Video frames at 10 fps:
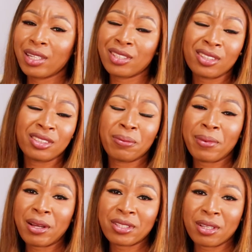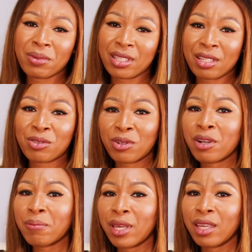He talked about something that
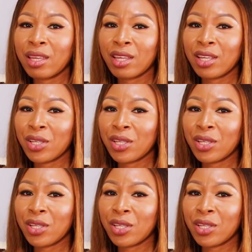struck me.